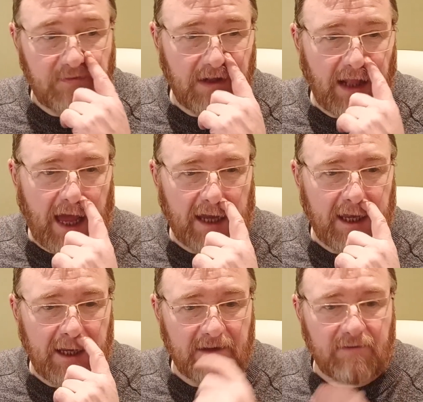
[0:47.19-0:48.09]

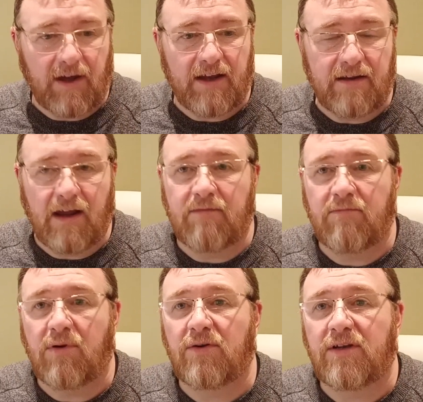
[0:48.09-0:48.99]
lacking in
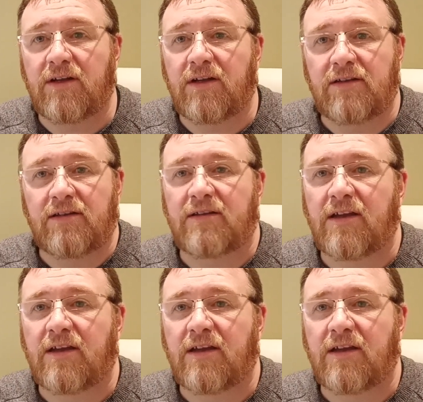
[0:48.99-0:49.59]
body and